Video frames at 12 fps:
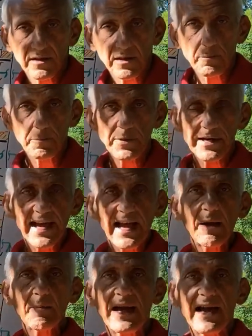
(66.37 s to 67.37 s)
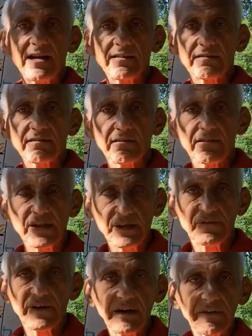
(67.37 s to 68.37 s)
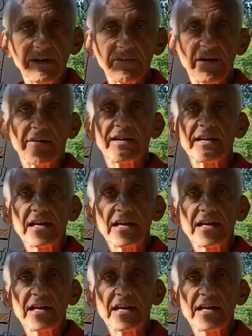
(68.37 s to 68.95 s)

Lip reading: But how about the very